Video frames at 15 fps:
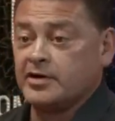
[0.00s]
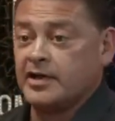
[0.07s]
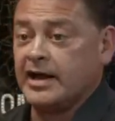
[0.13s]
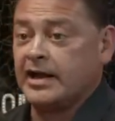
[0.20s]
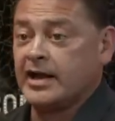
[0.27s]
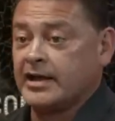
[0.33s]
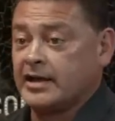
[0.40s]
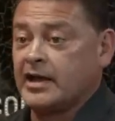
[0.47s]
It
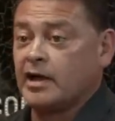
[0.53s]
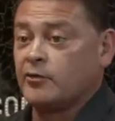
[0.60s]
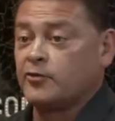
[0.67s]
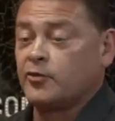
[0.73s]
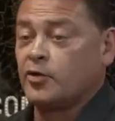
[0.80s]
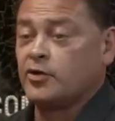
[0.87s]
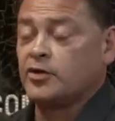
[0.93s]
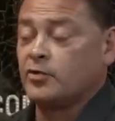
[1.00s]
ain't like
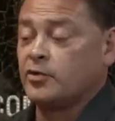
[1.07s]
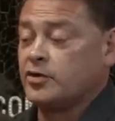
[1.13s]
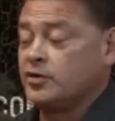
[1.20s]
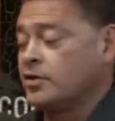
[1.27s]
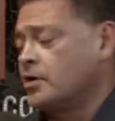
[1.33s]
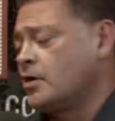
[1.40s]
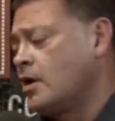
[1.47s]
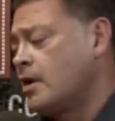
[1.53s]
California where
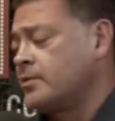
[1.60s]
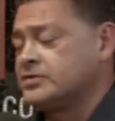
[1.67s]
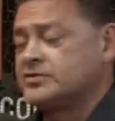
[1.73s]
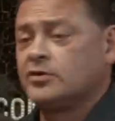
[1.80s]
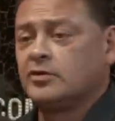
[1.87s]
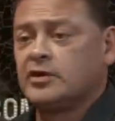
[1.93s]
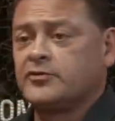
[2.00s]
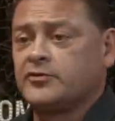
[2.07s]
you could, I'm going to
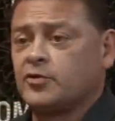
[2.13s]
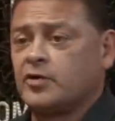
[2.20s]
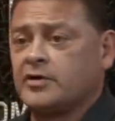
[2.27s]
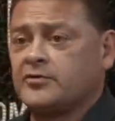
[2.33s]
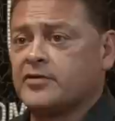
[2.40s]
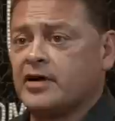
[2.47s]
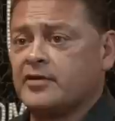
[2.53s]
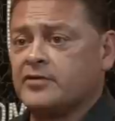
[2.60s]
still live
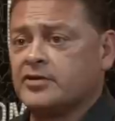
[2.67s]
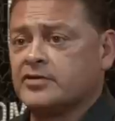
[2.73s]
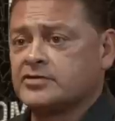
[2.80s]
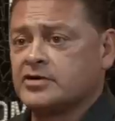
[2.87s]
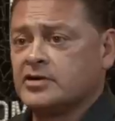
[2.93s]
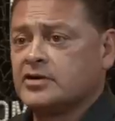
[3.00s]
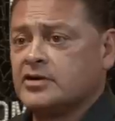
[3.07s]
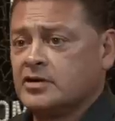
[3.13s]
25 years.
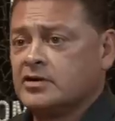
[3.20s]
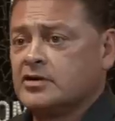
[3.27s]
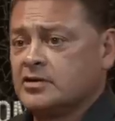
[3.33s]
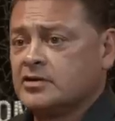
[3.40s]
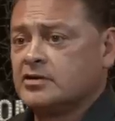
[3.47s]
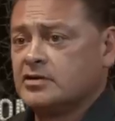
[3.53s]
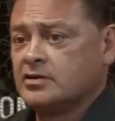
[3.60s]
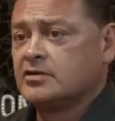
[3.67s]
Right.
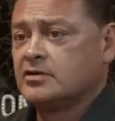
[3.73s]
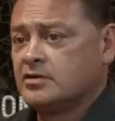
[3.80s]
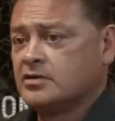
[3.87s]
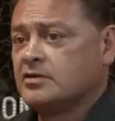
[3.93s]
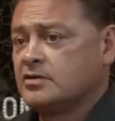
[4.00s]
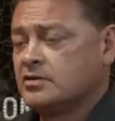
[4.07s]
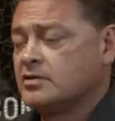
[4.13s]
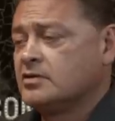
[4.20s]

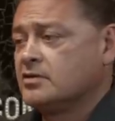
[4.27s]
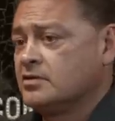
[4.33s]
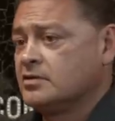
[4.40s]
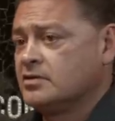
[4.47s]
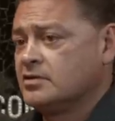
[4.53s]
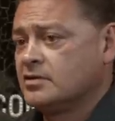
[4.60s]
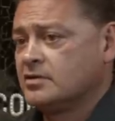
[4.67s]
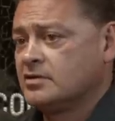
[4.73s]
I think,
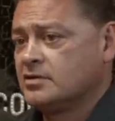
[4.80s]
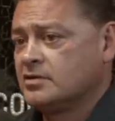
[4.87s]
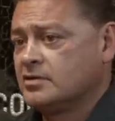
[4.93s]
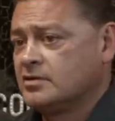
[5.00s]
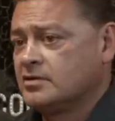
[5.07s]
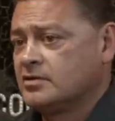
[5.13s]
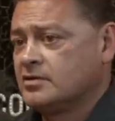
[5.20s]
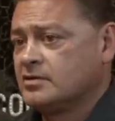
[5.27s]
it's a
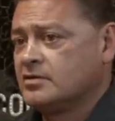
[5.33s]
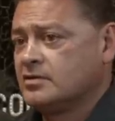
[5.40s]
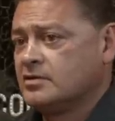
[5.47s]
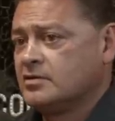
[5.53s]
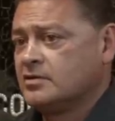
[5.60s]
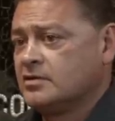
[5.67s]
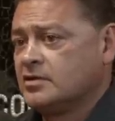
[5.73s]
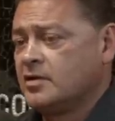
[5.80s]
little bit,
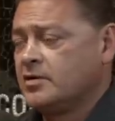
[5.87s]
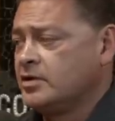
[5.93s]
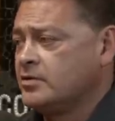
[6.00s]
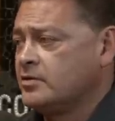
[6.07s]
I mean,